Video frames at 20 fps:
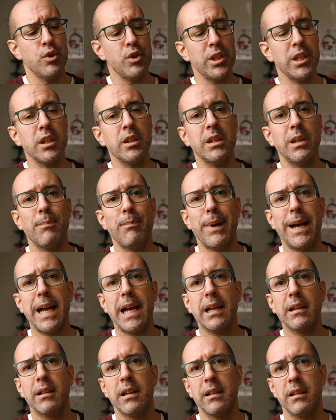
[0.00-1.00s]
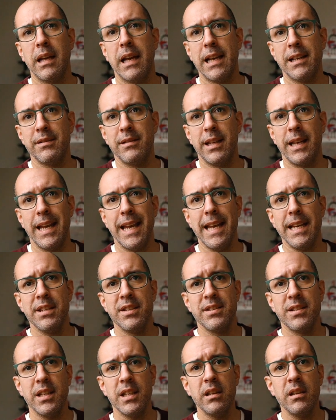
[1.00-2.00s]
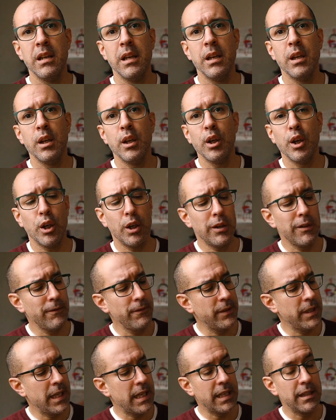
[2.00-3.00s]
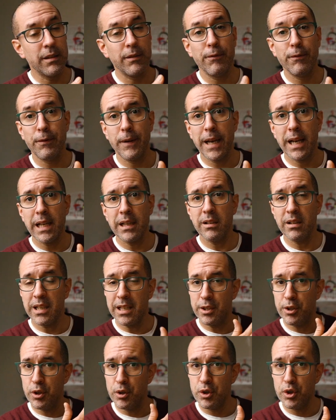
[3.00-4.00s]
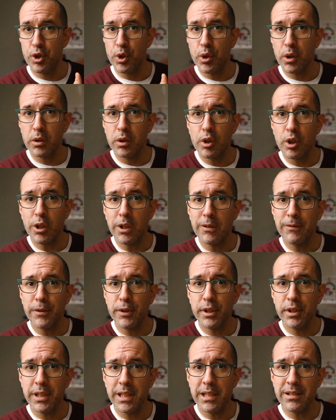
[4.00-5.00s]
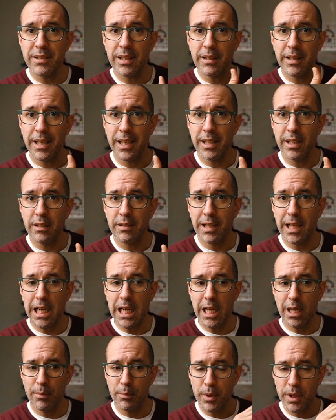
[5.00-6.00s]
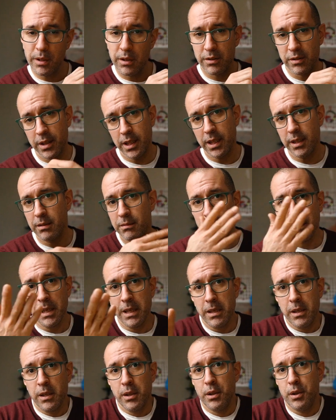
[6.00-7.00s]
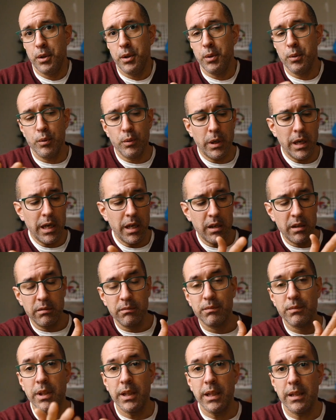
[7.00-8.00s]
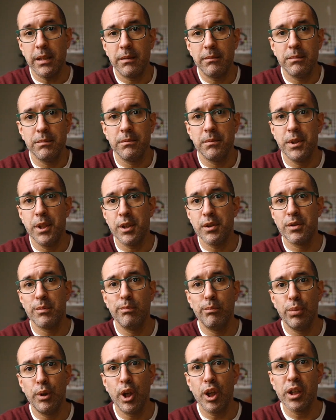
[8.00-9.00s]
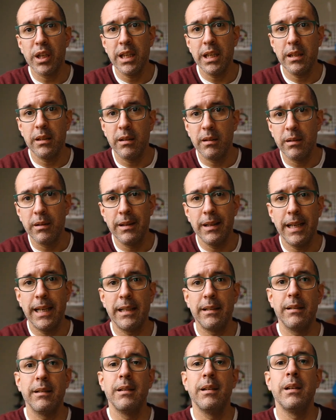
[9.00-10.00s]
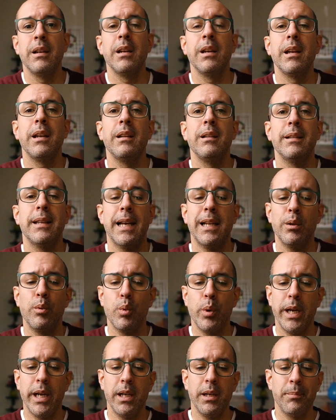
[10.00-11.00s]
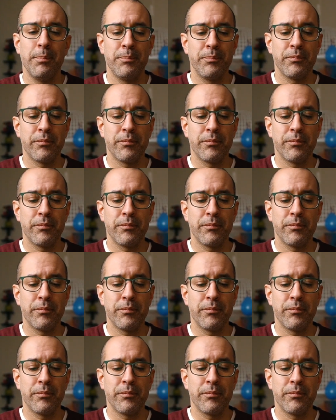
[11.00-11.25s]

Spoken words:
see on the back that has the exit of that fan, and you shouldn't cover this at any time, because then you are just blocking that way.